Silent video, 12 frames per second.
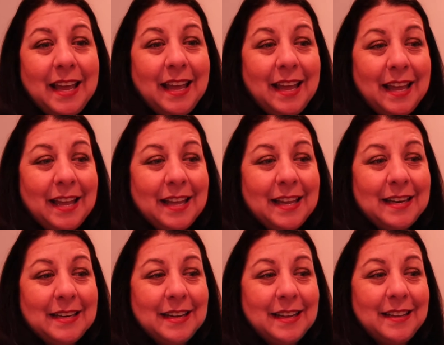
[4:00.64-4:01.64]

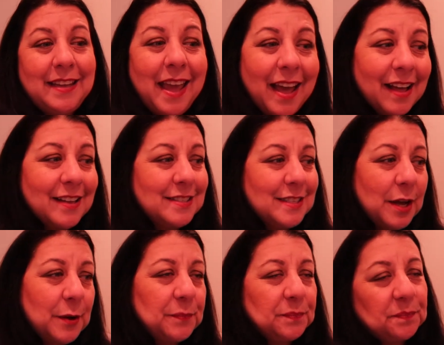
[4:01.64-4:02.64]
And yeah,
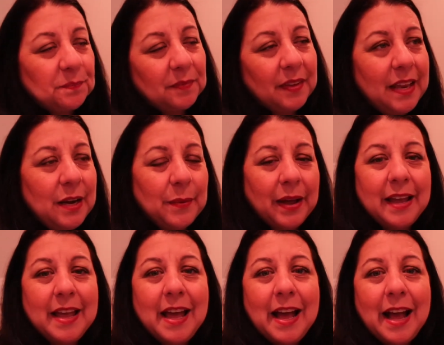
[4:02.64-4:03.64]
so
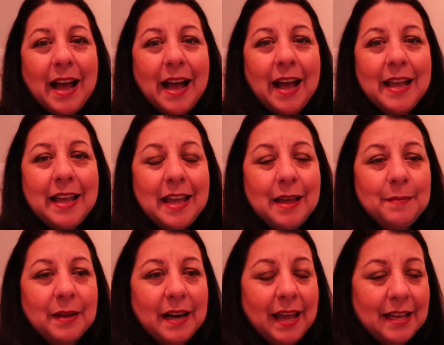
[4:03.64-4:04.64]
anyway, I
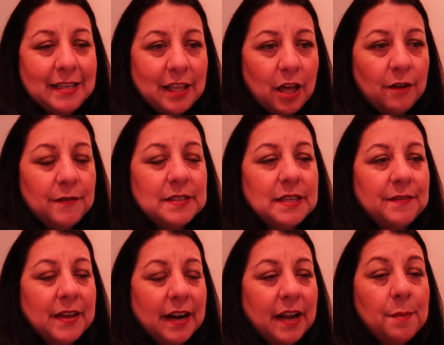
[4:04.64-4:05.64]
am gonna head to the office. I've
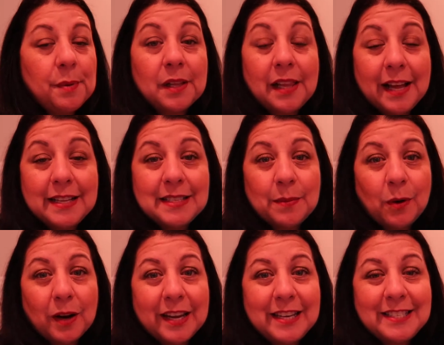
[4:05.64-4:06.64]
got a couple clients I'm
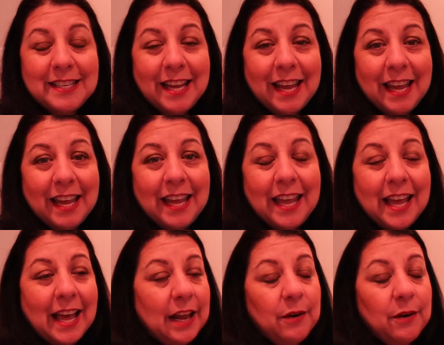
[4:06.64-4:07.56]
working today.